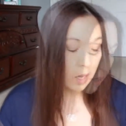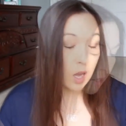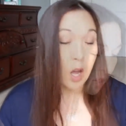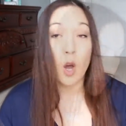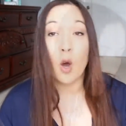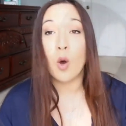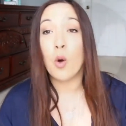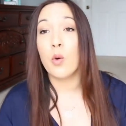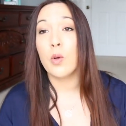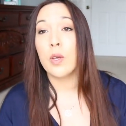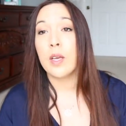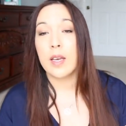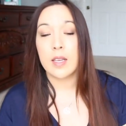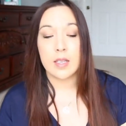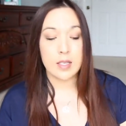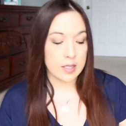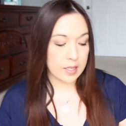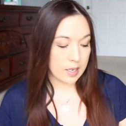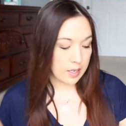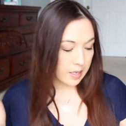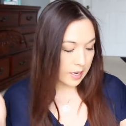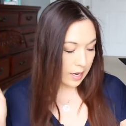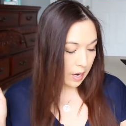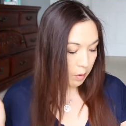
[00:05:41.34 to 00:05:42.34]
Oh,
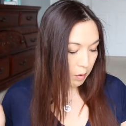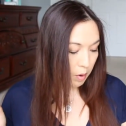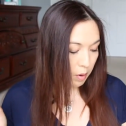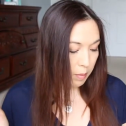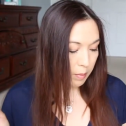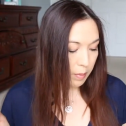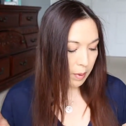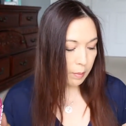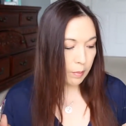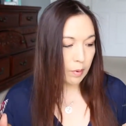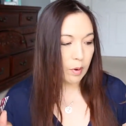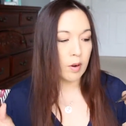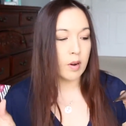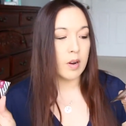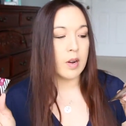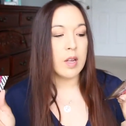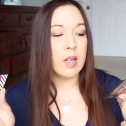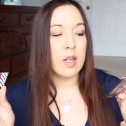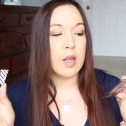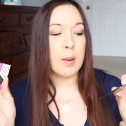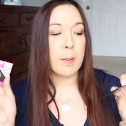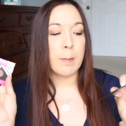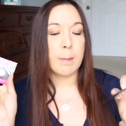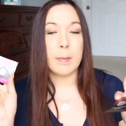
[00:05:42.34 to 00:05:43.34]
yes. Now I remember.
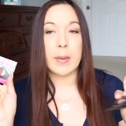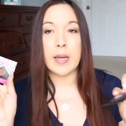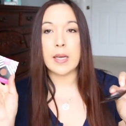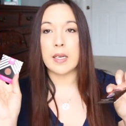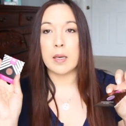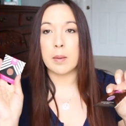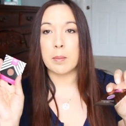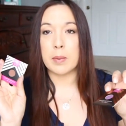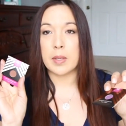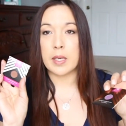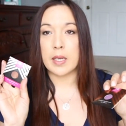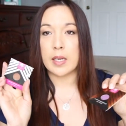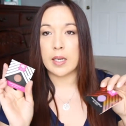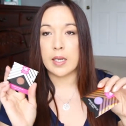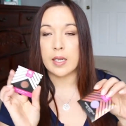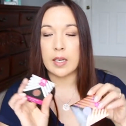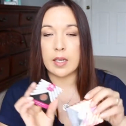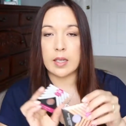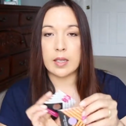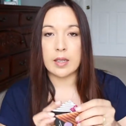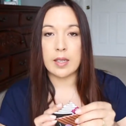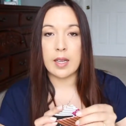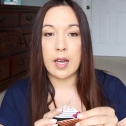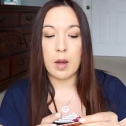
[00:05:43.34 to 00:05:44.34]
Makeup Geek.
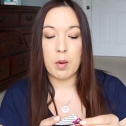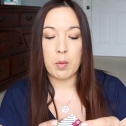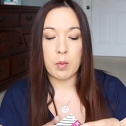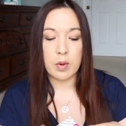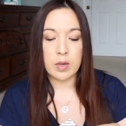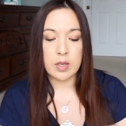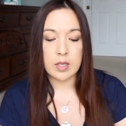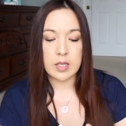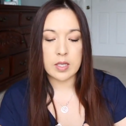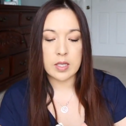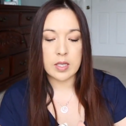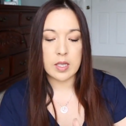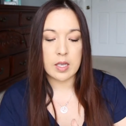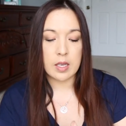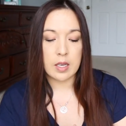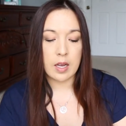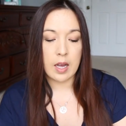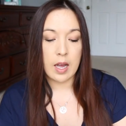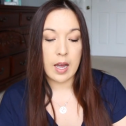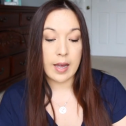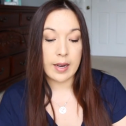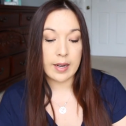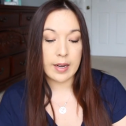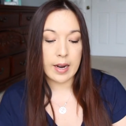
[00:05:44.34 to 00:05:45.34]
That was the
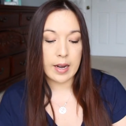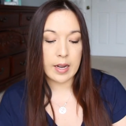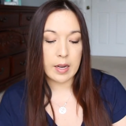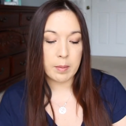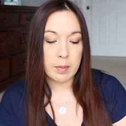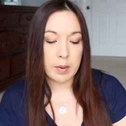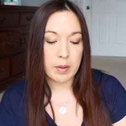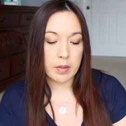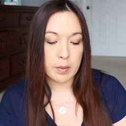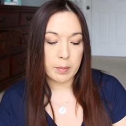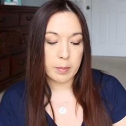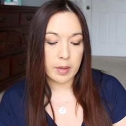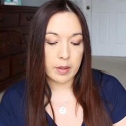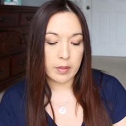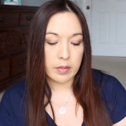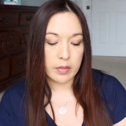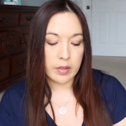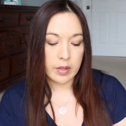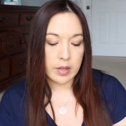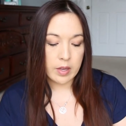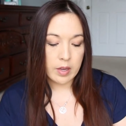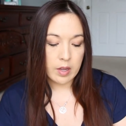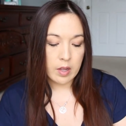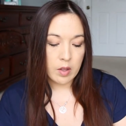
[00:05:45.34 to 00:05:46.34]
hot item of the
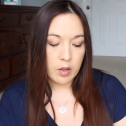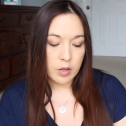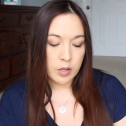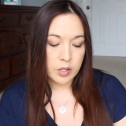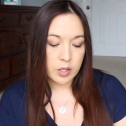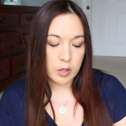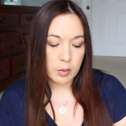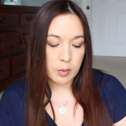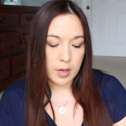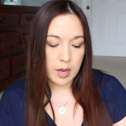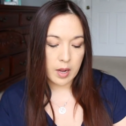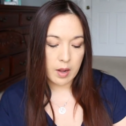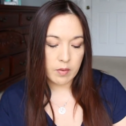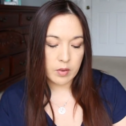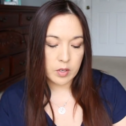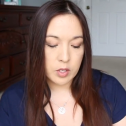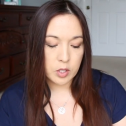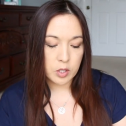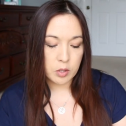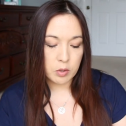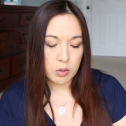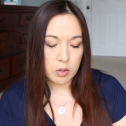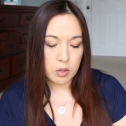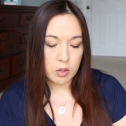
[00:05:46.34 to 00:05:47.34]
month. So we have a
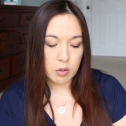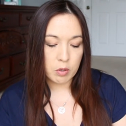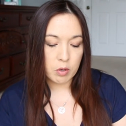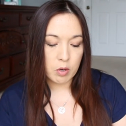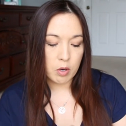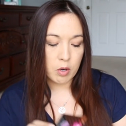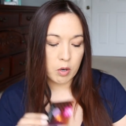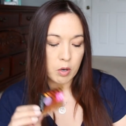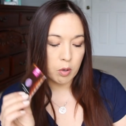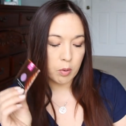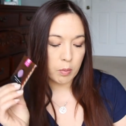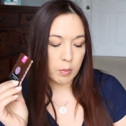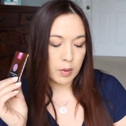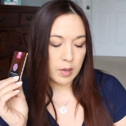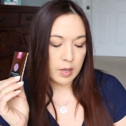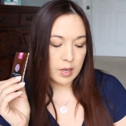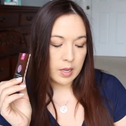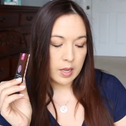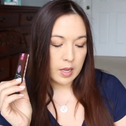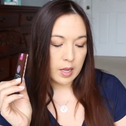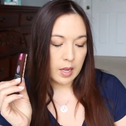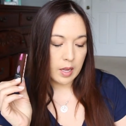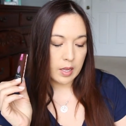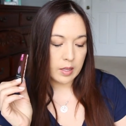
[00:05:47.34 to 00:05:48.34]
duochrome
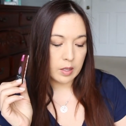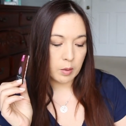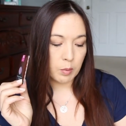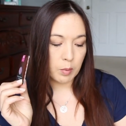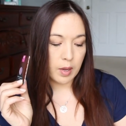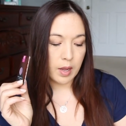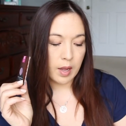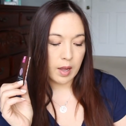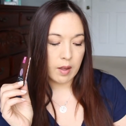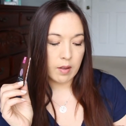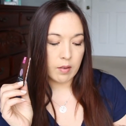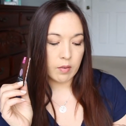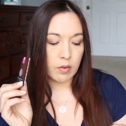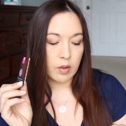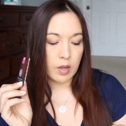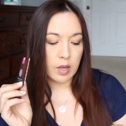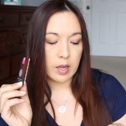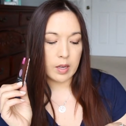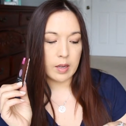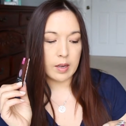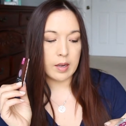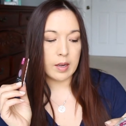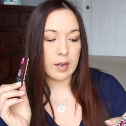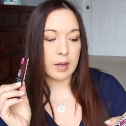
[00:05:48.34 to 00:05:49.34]
and then we have
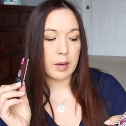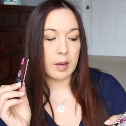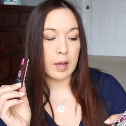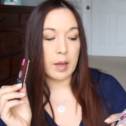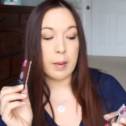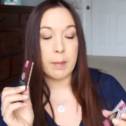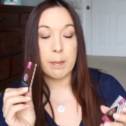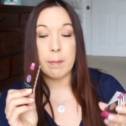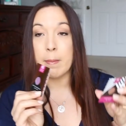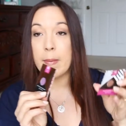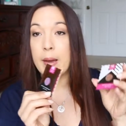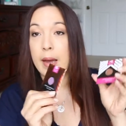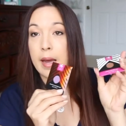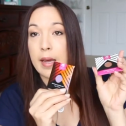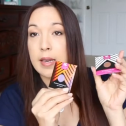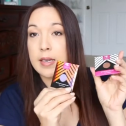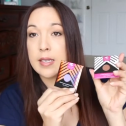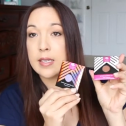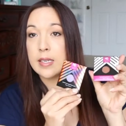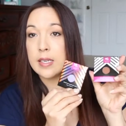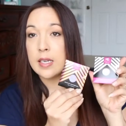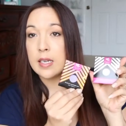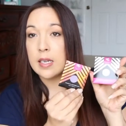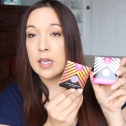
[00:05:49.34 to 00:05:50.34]
a, a
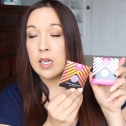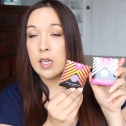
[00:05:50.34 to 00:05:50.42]
matte.